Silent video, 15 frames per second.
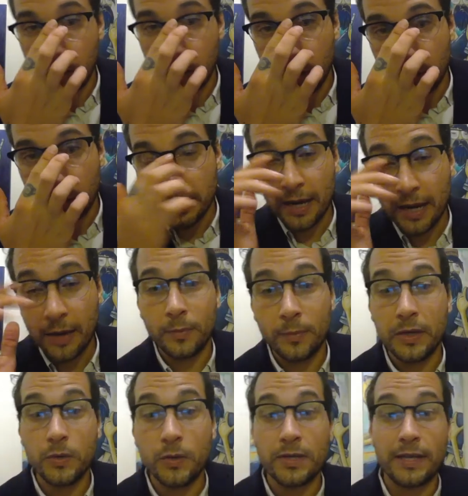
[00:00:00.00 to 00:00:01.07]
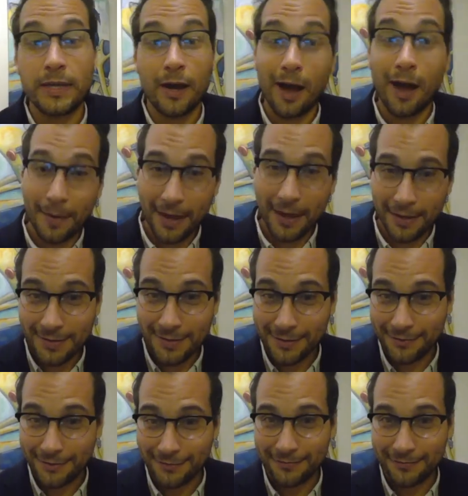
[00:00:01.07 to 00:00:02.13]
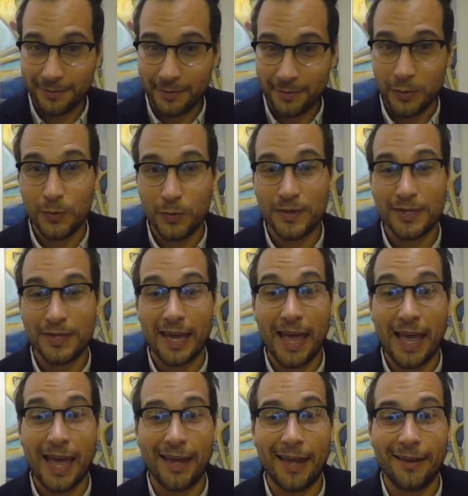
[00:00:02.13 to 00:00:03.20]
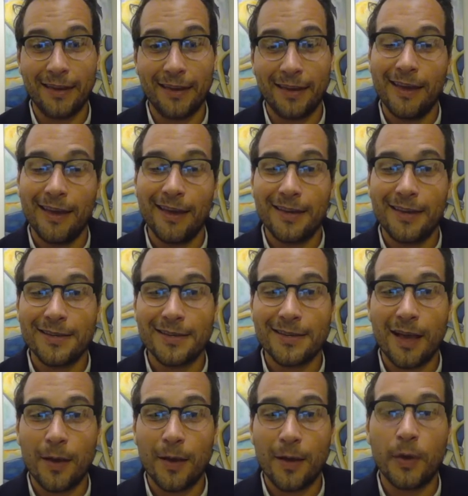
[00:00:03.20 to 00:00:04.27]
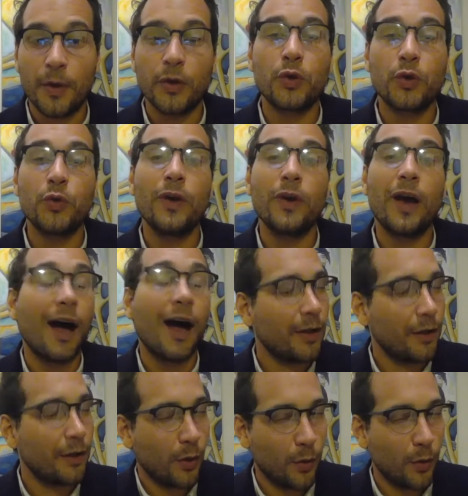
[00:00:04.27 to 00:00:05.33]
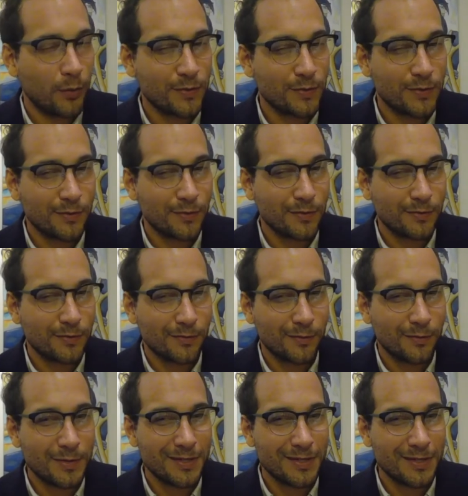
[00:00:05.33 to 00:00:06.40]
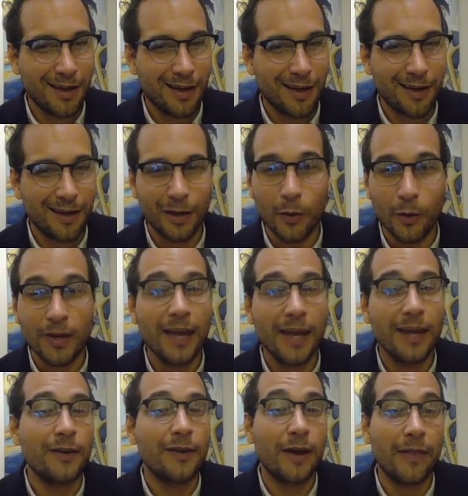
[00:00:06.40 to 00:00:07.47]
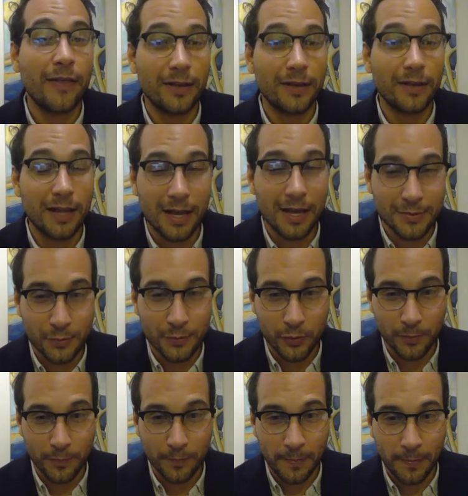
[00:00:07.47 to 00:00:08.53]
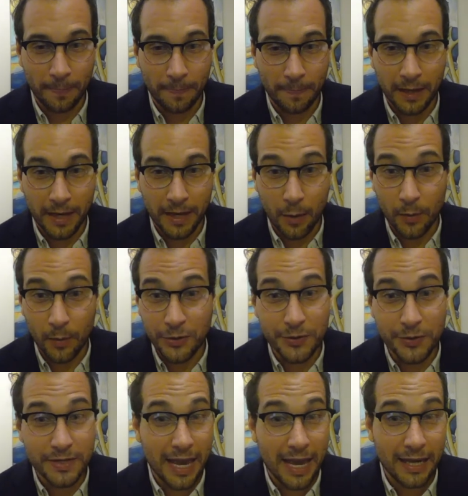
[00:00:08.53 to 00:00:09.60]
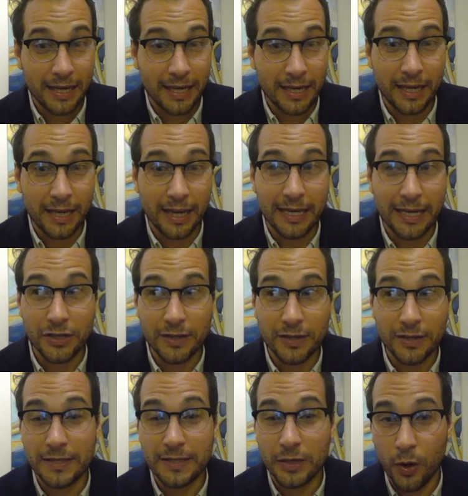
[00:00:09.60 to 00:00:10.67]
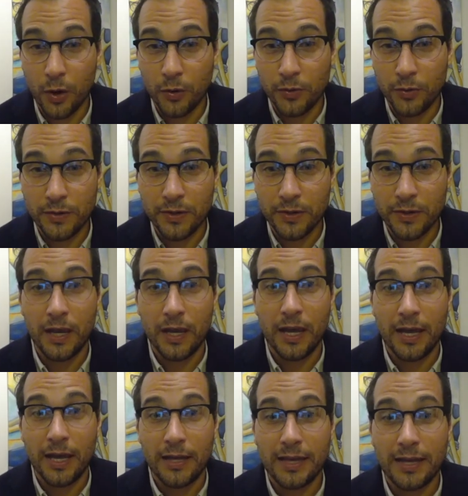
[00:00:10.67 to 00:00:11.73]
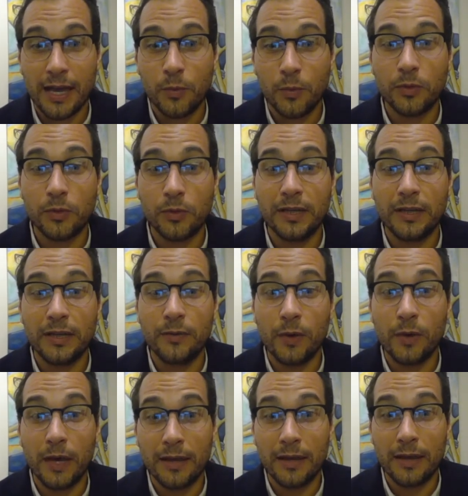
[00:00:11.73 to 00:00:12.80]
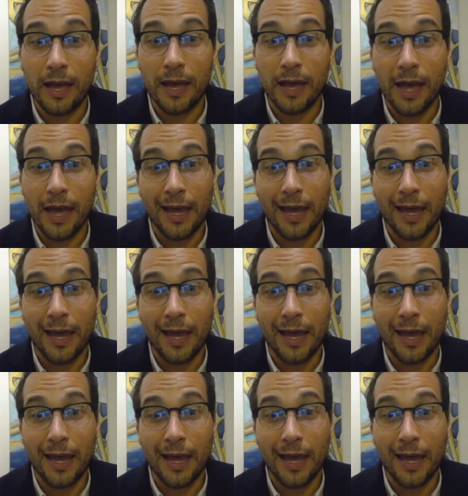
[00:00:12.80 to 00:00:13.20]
Today we'll be using the iPads to scan some QR codes which are located around the classroom. Now when you scan each of these codes, they will give you either a